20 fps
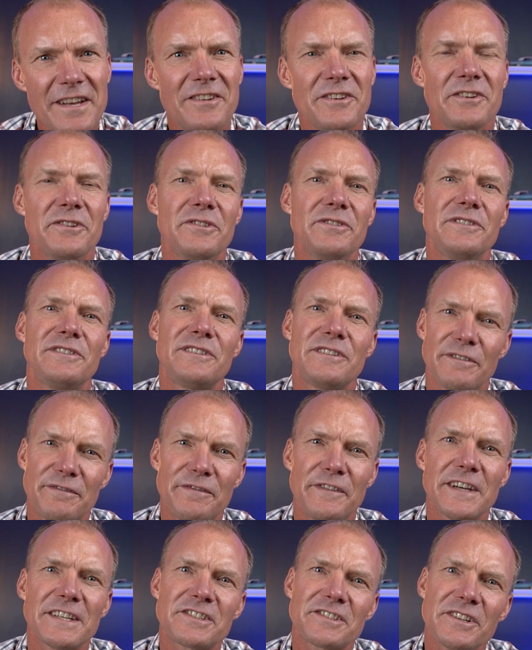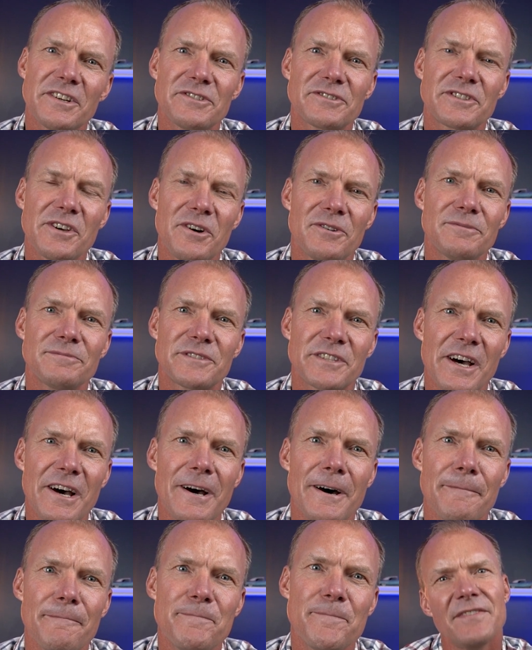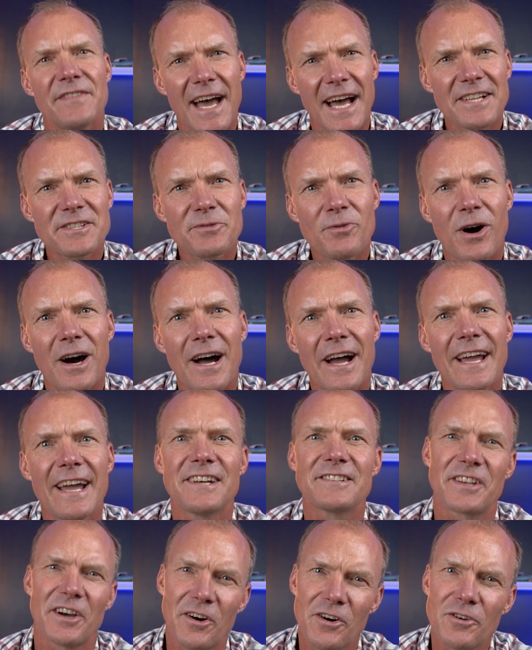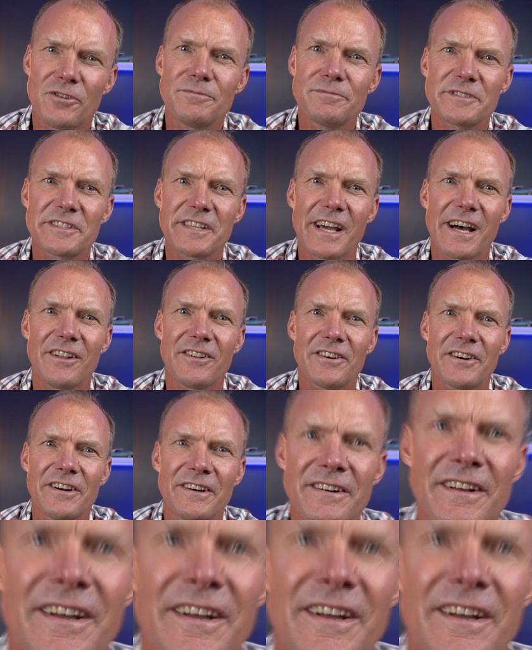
do to fix those homes up. That's why as a home seller,